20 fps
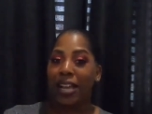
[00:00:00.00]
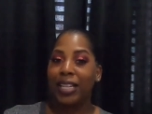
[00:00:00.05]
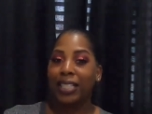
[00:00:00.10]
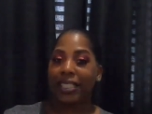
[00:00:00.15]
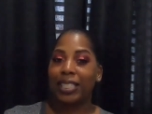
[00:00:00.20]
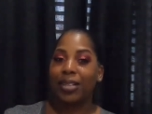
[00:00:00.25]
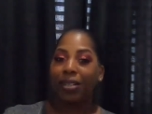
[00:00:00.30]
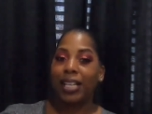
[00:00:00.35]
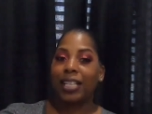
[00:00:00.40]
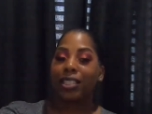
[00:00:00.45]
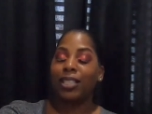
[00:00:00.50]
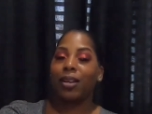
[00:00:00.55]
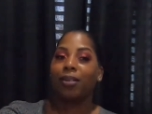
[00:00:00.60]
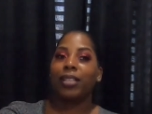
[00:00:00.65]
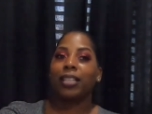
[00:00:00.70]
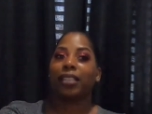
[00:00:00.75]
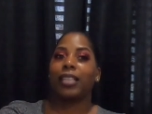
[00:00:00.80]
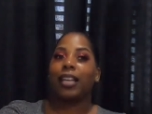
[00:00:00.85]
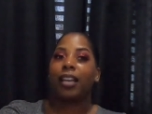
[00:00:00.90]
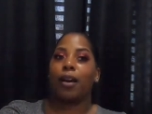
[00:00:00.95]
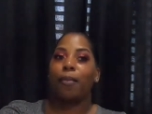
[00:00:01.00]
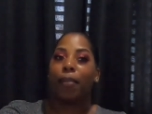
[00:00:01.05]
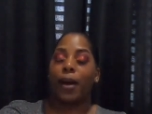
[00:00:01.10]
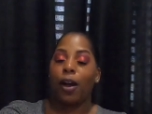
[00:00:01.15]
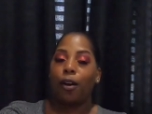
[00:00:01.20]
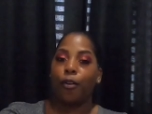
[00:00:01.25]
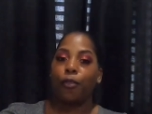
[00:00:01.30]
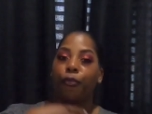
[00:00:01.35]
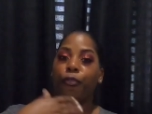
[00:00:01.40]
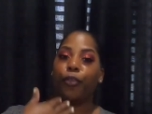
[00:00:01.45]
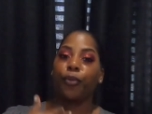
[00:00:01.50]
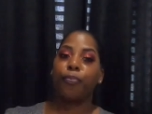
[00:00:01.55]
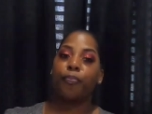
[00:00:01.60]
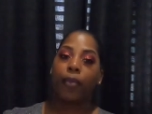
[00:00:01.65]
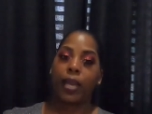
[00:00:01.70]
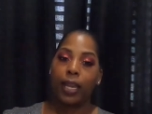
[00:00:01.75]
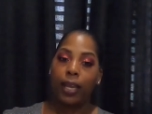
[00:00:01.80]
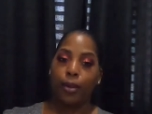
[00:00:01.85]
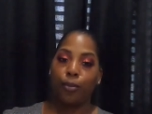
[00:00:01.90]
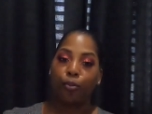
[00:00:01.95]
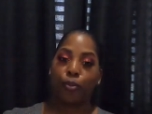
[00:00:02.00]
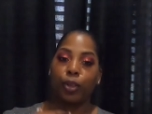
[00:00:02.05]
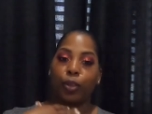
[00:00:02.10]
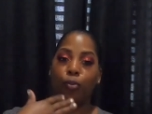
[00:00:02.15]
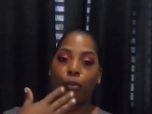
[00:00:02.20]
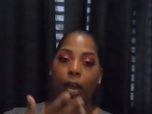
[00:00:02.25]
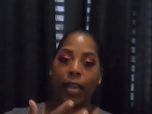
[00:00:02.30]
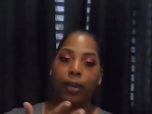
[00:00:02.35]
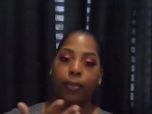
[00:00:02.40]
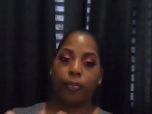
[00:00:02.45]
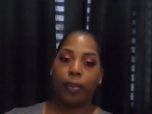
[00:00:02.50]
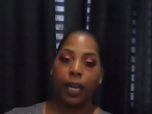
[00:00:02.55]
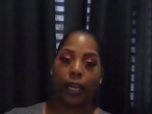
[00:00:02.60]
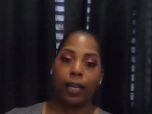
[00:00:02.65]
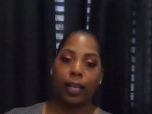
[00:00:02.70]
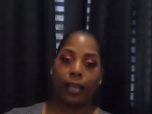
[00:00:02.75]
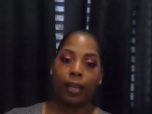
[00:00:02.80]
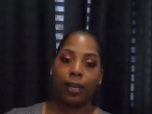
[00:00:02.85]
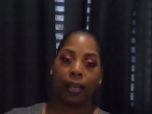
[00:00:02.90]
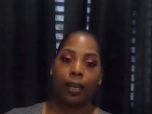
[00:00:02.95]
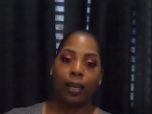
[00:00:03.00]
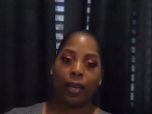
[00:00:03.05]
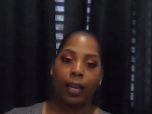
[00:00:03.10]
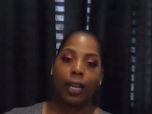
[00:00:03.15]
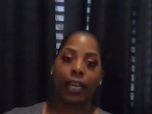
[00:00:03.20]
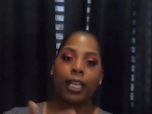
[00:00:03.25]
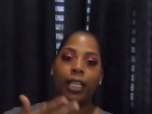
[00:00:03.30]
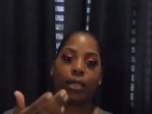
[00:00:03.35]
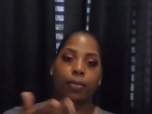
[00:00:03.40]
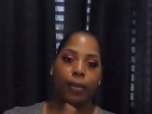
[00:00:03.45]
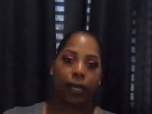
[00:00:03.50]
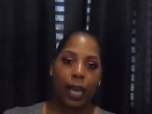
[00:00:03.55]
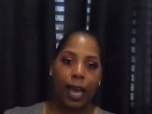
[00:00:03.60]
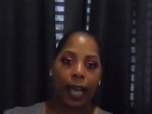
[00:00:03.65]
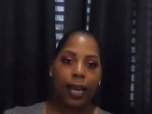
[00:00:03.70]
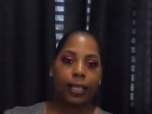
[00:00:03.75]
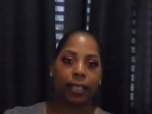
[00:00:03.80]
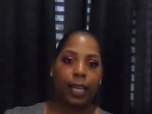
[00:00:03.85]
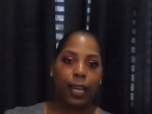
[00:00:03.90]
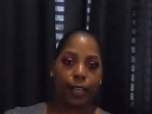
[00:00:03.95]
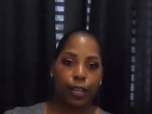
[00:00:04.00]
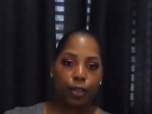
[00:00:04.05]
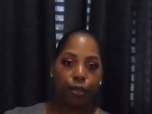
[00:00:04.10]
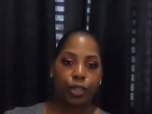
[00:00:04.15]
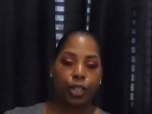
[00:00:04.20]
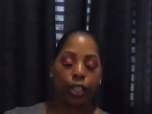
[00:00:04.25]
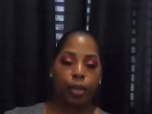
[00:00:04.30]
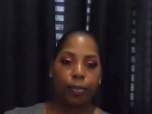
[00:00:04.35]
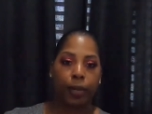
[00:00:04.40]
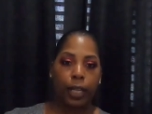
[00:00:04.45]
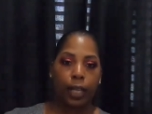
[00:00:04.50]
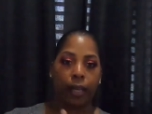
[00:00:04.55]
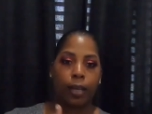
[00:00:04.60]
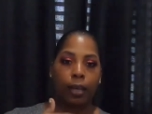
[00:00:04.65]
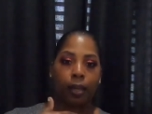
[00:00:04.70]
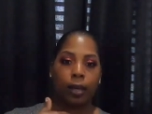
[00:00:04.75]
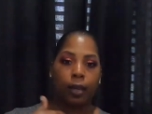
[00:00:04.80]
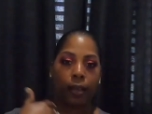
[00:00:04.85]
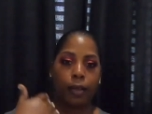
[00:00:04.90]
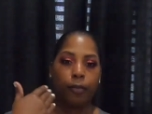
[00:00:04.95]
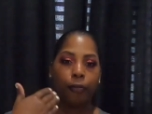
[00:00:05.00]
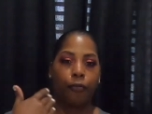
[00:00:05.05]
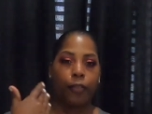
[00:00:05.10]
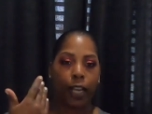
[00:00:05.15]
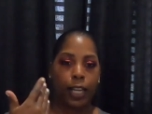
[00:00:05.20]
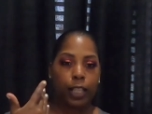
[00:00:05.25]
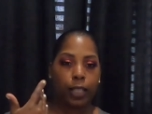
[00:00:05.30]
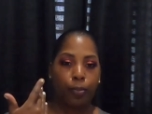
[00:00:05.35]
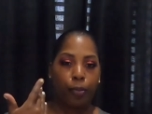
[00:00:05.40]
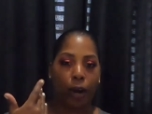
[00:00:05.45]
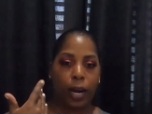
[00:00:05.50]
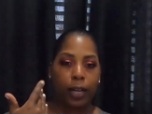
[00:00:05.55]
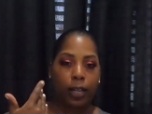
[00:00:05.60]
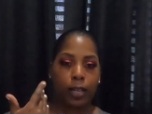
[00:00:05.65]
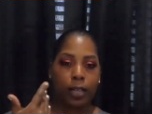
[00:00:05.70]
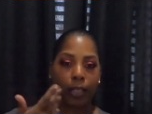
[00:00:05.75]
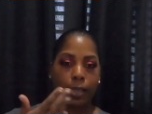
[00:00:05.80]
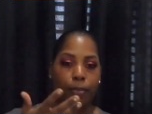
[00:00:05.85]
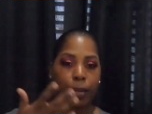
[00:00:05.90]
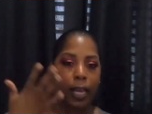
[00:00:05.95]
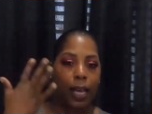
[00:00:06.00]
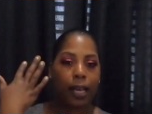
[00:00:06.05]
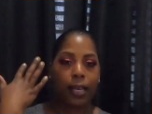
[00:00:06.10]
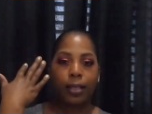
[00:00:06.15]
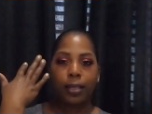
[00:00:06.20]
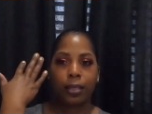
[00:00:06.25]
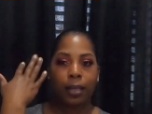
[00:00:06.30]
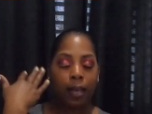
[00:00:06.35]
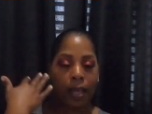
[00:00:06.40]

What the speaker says: So that's the only thing about for me with white bedding is because I use so many face products. Because